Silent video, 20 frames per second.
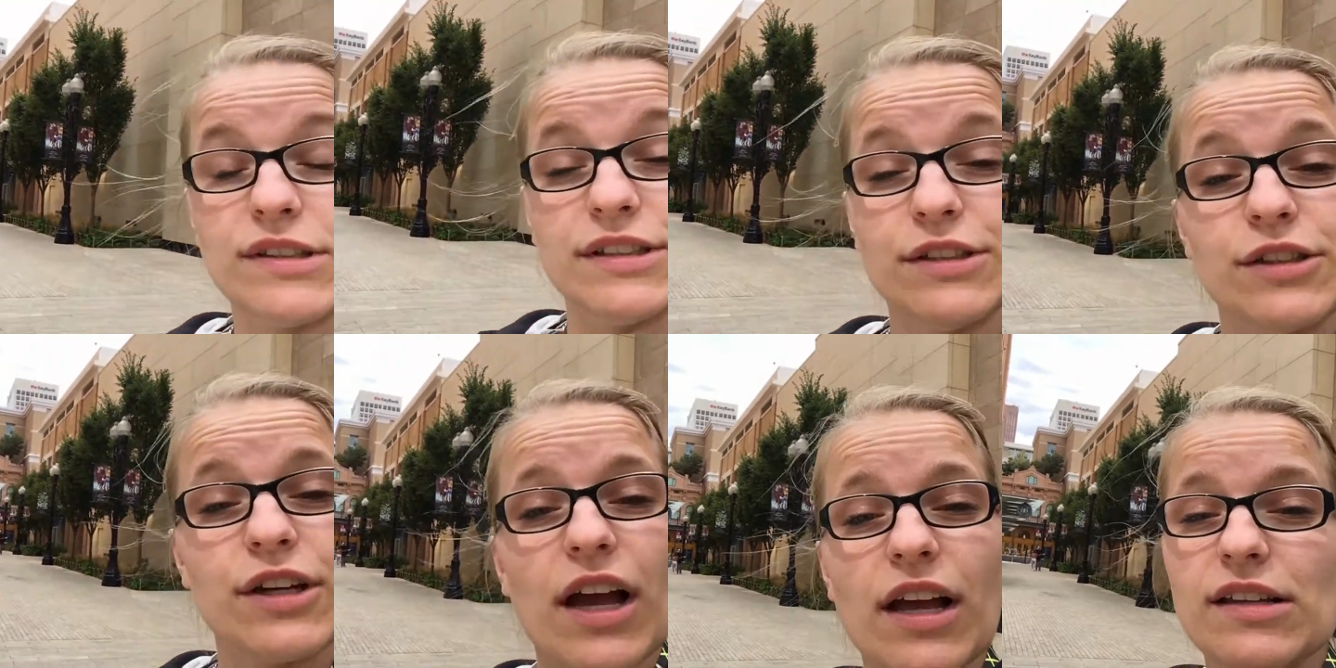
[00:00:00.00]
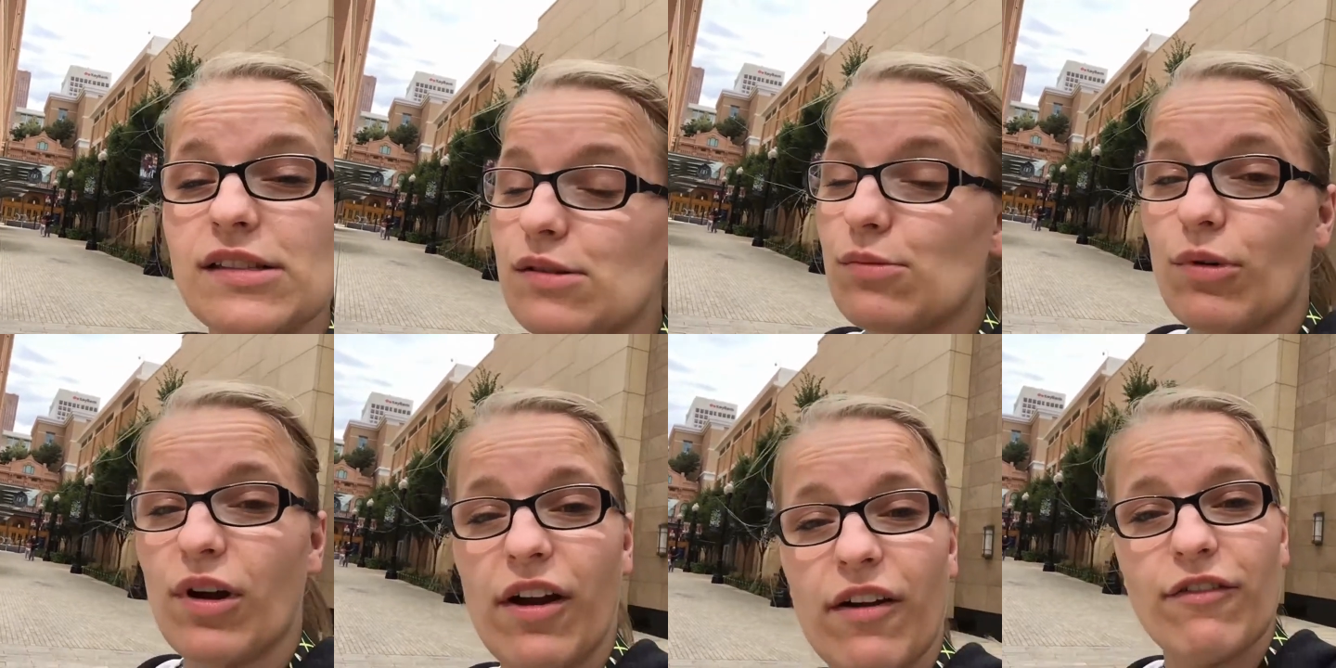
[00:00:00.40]
see you
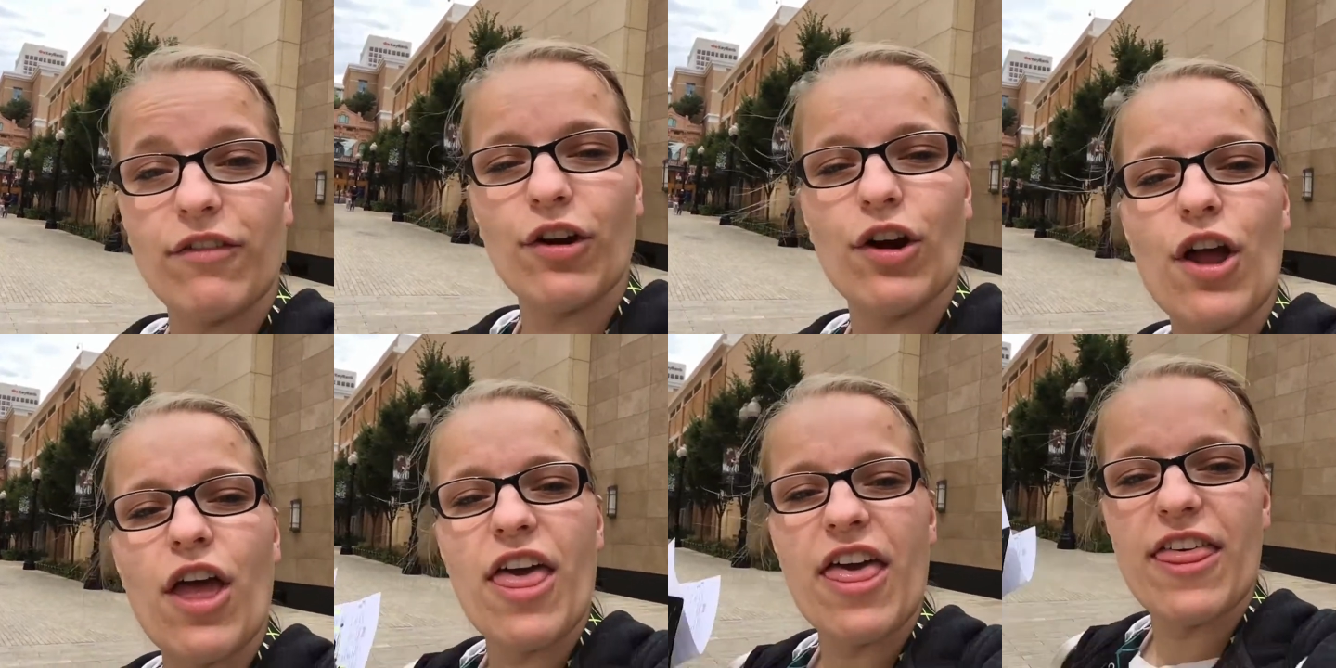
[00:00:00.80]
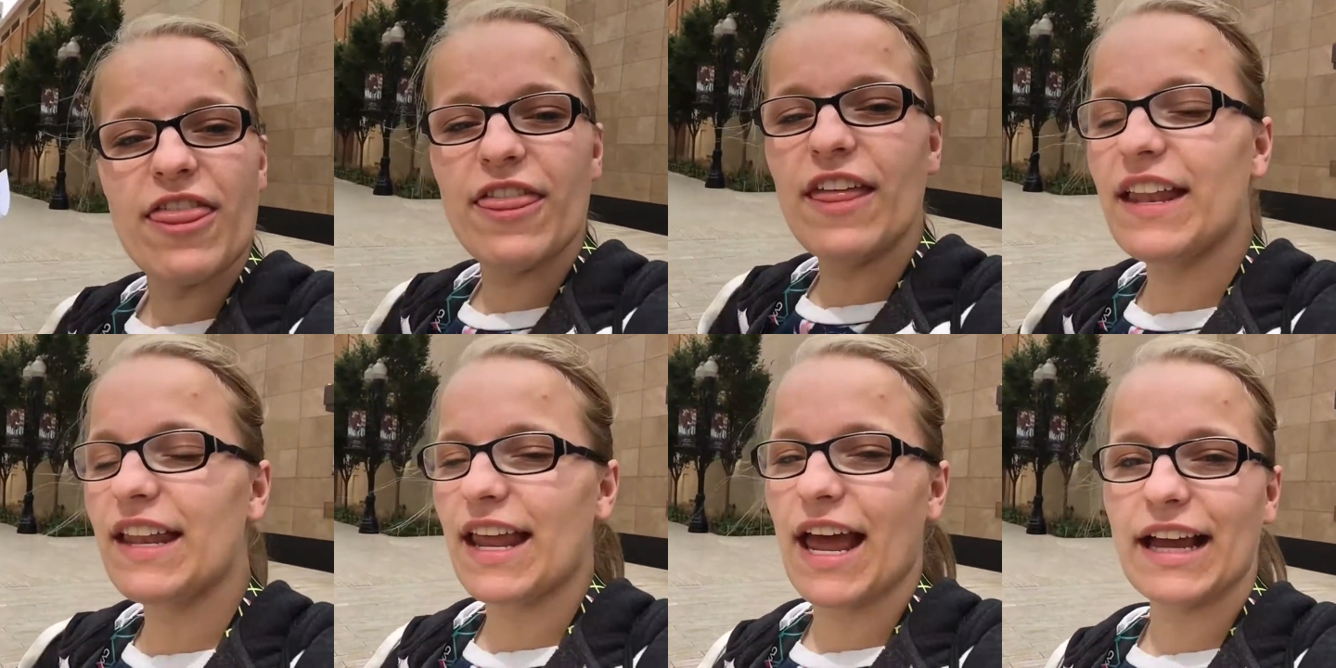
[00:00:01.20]
guys wherever
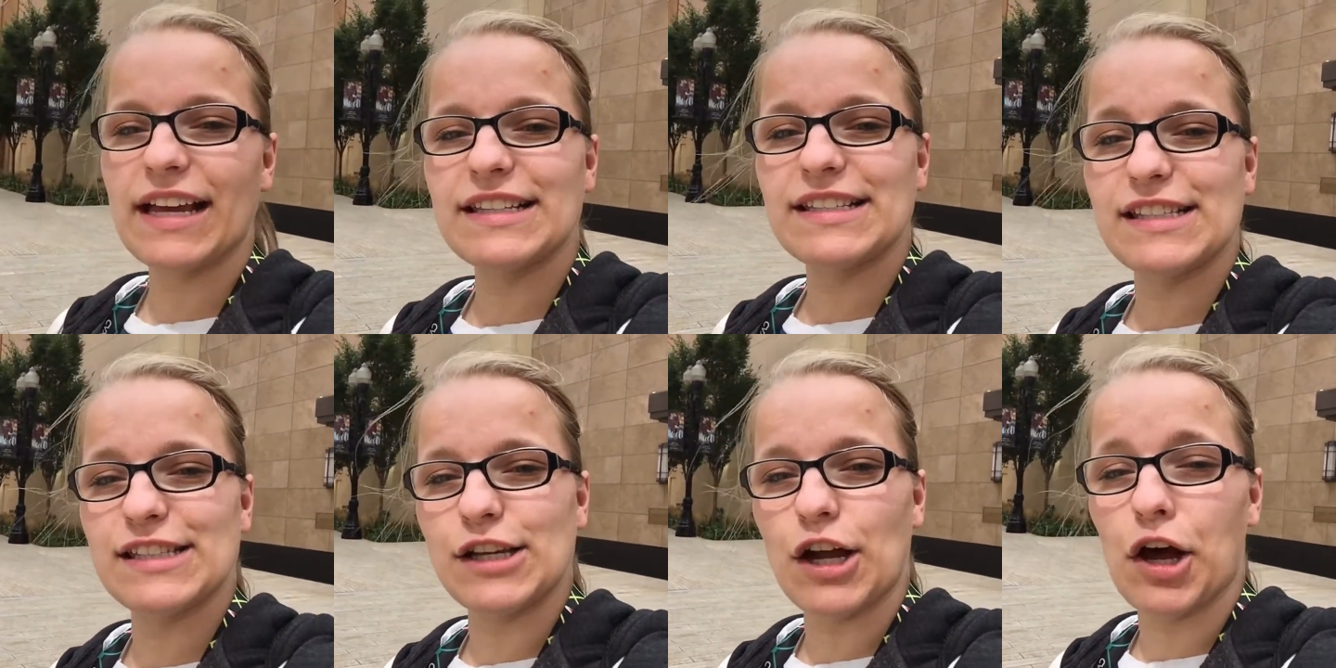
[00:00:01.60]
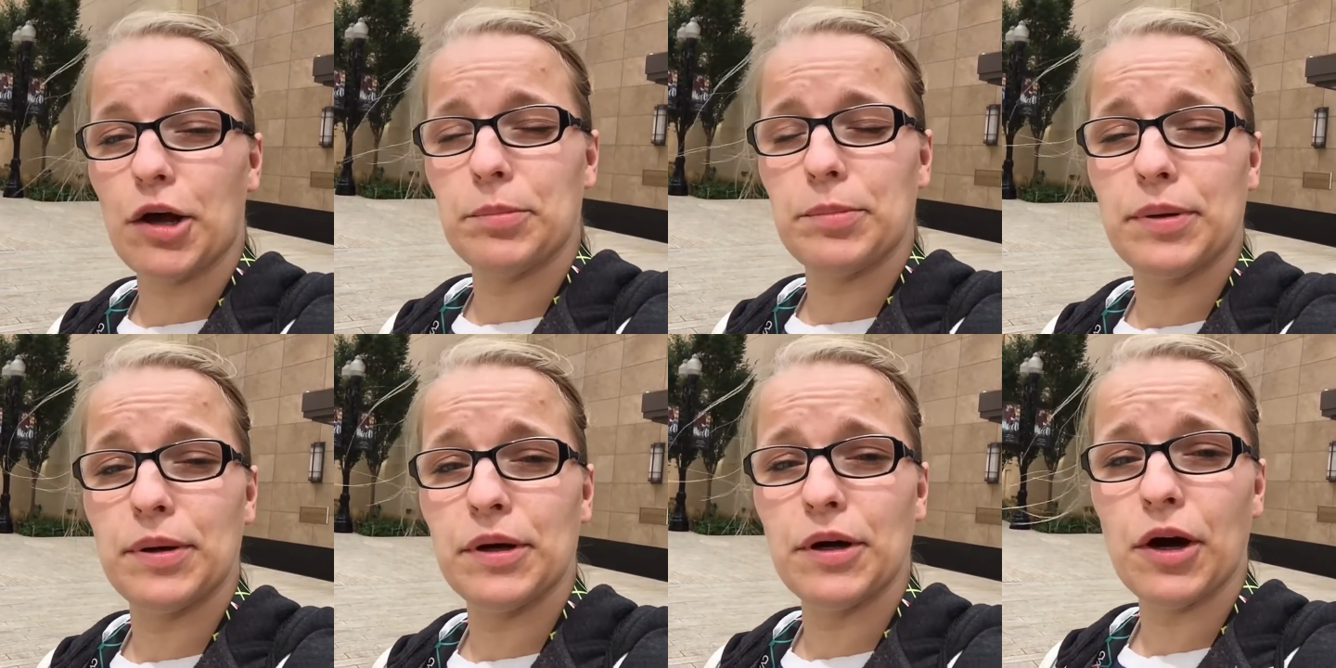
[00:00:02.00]
the next
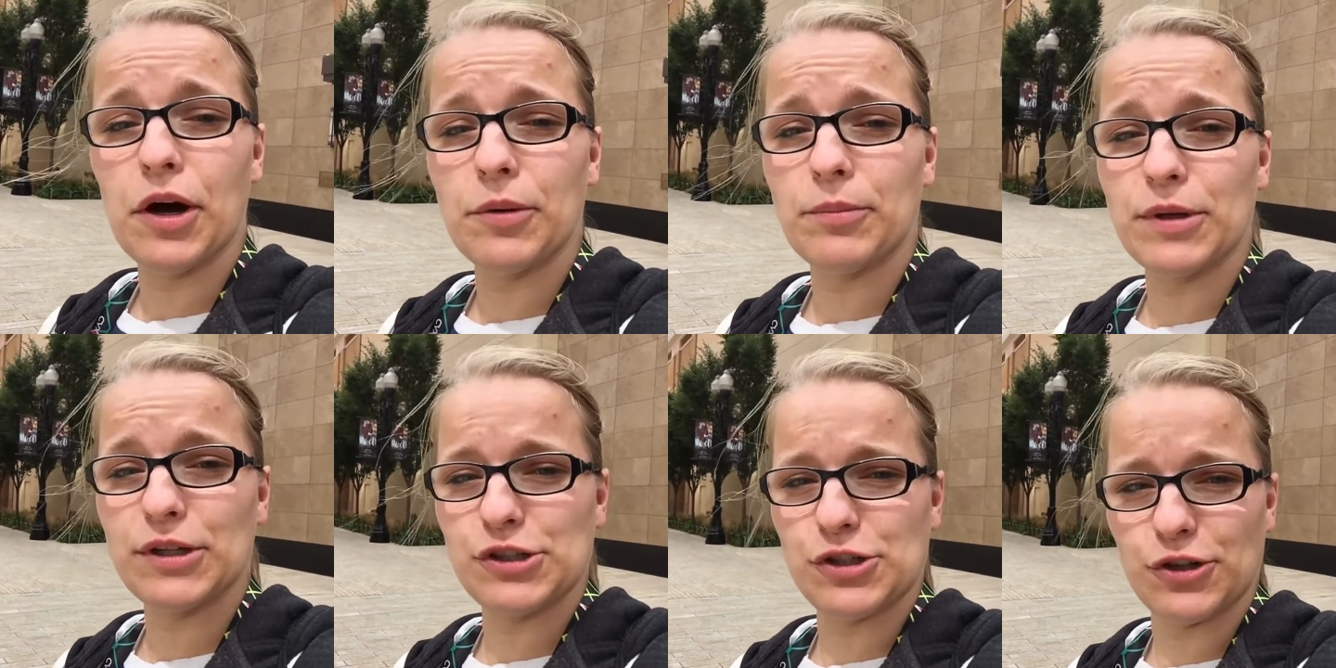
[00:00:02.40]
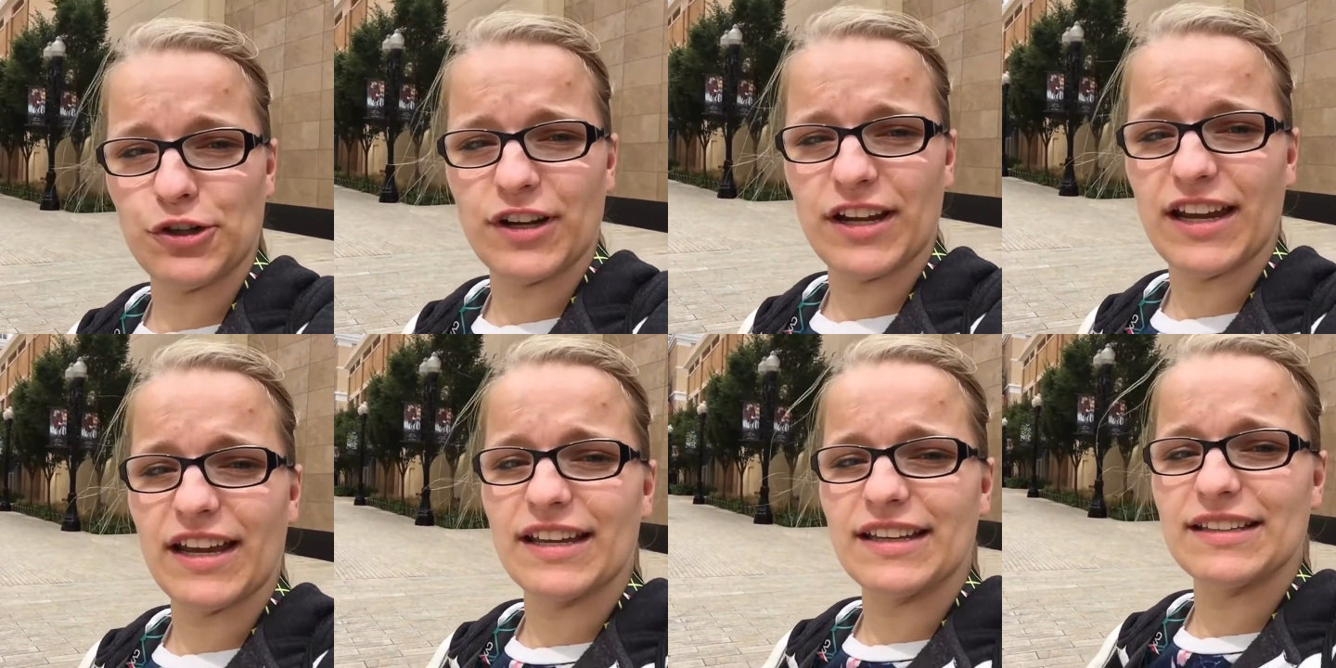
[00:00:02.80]
stop on my
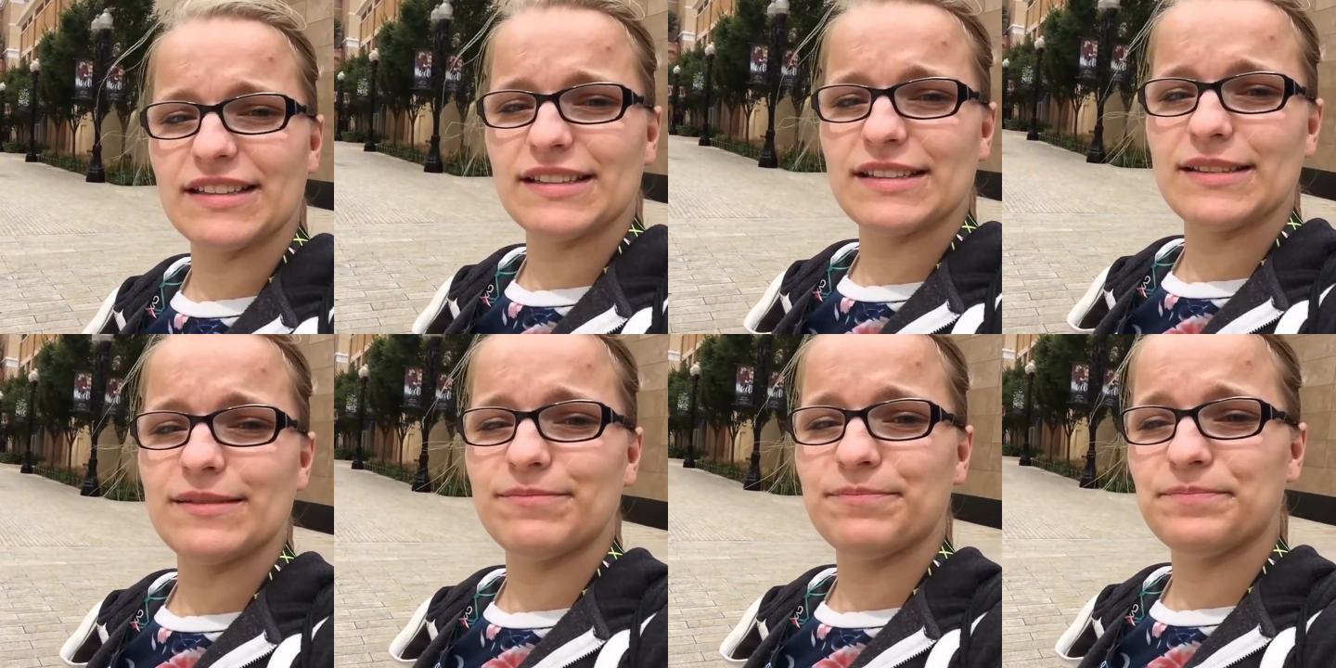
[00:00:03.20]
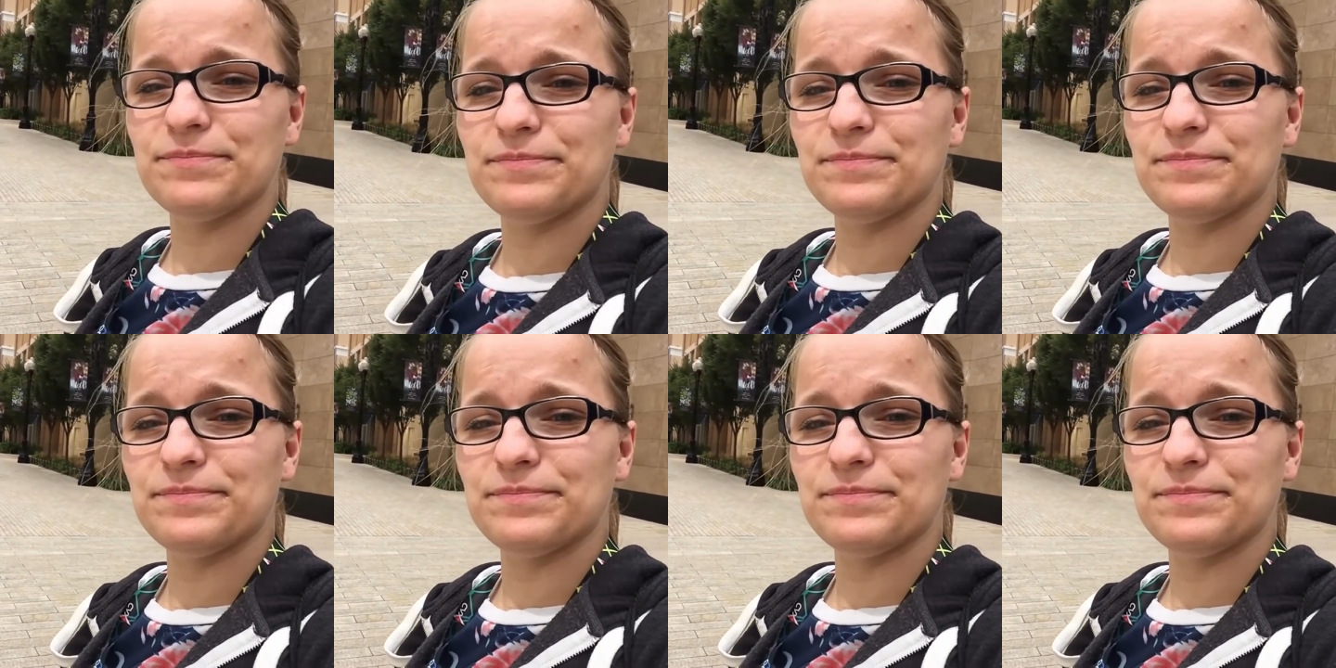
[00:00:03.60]
journey is.